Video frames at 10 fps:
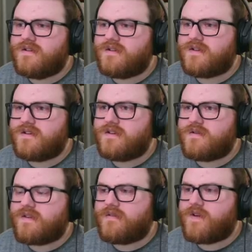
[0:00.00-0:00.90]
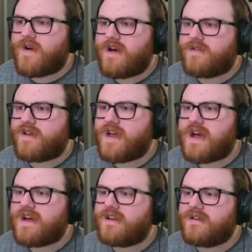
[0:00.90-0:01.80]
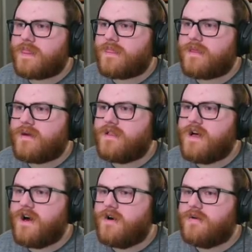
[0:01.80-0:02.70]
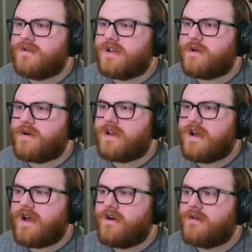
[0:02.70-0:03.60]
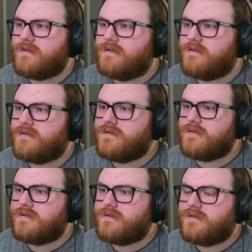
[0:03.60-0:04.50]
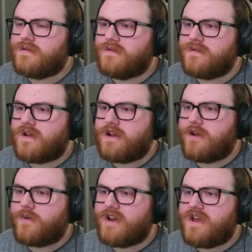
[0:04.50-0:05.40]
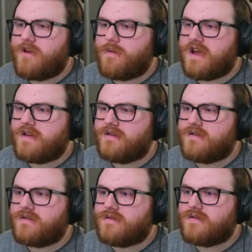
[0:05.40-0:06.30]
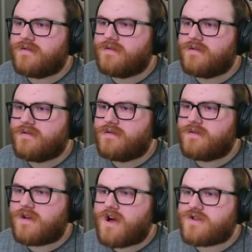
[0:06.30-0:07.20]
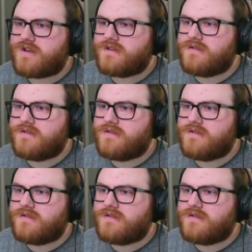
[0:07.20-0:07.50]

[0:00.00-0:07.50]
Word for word: conducive to a healthy diet. Hello? Anyone here? Can anyone hear me? Caution.